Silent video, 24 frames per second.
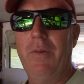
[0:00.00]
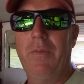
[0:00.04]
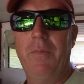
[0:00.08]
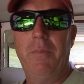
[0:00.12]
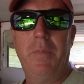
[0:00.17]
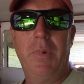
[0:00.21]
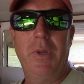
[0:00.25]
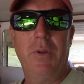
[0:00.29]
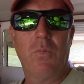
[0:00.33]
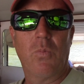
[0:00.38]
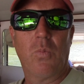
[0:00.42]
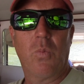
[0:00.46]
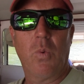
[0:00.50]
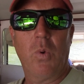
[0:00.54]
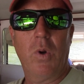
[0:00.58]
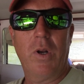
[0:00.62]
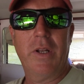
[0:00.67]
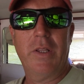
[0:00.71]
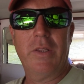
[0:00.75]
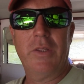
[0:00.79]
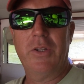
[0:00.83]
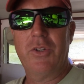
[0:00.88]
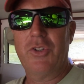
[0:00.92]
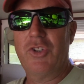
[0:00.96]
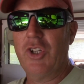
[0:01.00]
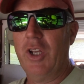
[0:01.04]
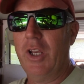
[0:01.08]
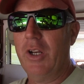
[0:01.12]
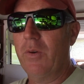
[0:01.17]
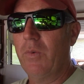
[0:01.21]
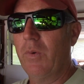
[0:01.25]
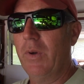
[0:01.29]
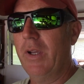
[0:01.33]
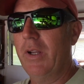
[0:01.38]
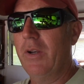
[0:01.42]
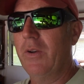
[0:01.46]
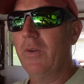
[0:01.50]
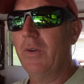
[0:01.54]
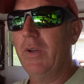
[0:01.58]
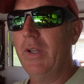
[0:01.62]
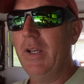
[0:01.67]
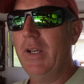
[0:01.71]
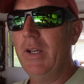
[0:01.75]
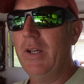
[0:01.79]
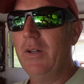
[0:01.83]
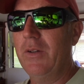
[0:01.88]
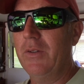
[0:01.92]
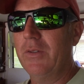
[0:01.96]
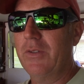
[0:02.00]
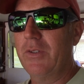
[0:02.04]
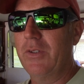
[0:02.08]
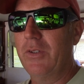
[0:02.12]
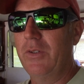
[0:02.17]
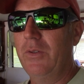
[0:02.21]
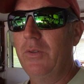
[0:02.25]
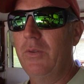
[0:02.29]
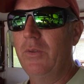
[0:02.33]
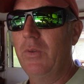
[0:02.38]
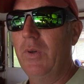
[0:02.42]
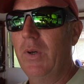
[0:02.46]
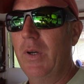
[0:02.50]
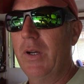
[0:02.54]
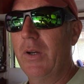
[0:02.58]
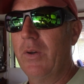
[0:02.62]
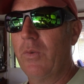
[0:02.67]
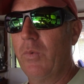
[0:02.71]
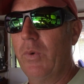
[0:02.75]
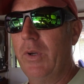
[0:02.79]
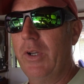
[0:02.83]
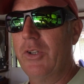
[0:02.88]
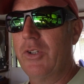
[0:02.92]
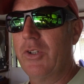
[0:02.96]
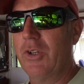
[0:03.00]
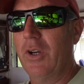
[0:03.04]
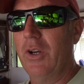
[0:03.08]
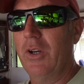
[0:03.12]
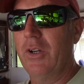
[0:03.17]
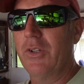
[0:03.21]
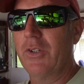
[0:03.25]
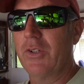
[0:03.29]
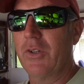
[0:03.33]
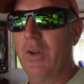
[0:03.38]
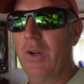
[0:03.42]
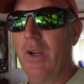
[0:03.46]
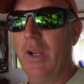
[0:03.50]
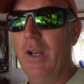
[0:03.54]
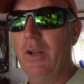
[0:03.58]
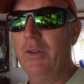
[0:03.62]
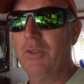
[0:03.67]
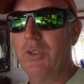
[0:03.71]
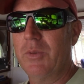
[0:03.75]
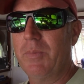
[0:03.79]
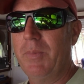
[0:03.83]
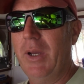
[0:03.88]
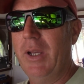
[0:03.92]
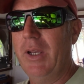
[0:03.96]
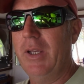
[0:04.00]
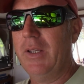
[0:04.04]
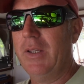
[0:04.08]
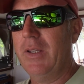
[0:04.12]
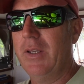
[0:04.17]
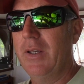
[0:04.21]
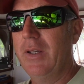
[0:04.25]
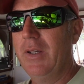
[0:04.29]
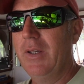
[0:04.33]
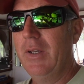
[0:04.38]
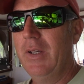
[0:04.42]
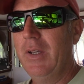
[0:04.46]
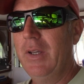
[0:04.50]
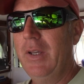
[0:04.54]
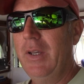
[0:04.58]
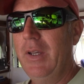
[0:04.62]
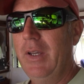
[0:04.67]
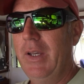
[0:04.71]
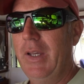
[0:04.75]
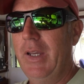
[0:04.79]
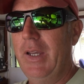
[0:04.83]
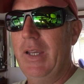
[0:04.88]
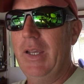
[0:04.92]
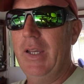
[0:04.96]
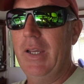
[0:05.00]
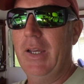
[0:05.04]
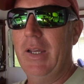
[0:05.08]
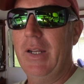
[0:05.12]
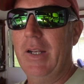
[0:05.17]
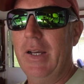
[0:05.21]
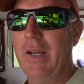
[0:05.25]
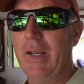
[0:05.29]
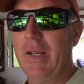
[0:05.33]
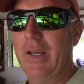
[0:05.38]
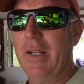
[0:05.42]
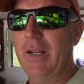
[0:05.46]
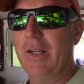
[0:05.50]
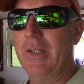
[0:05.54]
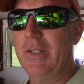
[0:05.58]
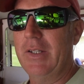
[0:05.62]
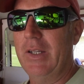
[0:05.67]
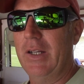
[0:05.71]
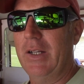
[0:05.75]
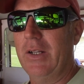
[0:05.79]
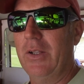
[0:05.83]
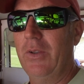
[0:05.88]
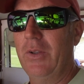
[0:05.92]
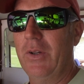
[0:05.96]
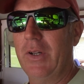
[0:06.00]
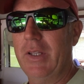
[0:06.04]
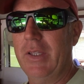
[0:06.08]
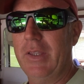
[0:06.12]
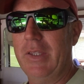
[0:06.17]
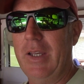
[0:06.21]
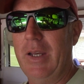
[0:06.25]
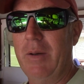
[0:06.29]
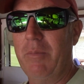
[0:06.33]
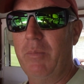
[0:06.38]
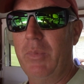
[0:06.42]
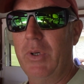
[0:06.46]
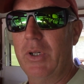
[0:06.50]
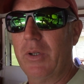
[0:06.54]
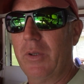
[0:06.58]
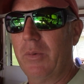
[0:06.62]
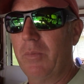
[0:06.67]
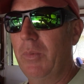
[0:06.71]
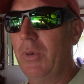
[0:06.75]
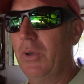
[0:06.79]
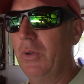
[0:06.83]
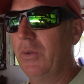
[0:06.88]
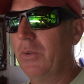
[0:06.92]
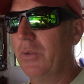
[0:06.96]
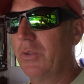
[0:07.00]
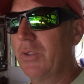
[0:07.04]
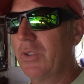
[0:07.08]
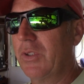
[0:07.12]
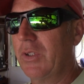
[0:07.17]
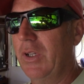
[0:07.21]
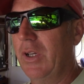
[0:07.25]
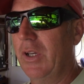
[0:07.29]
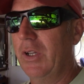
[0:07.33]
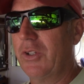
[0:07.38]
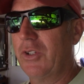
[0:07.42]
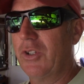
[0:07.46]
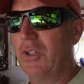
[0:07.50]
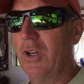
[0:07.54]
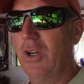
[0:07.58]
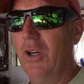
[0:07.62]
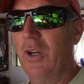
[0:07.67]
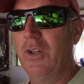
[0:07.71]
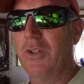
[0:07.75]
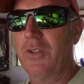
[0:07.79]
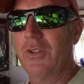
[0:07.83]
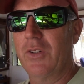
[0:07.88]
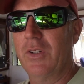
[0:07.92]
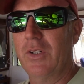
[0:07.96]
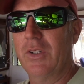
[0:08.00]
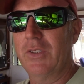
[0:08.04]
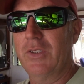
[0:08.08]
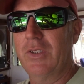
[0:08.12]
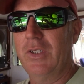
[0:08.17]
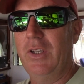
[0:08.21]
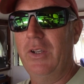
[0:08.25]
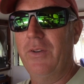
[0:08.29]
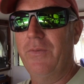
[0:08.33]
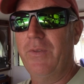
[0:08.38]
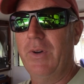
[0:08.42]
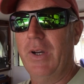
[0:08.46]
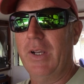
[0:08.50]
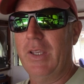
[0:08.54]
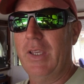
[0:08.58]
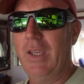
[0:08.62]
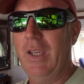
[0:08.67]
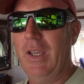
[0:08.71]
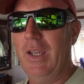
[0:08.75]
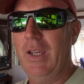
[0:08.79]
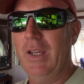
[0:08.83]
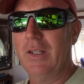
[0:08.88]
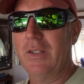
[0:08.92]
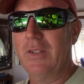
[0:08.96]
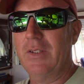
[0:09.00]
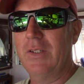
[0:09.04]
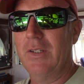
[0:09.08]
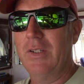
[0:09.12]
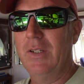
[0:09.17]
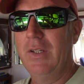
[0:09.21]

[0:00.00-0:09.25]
been running the generator now to recharge our house bank, and I got to take a look at that buck boost charger to see if I can't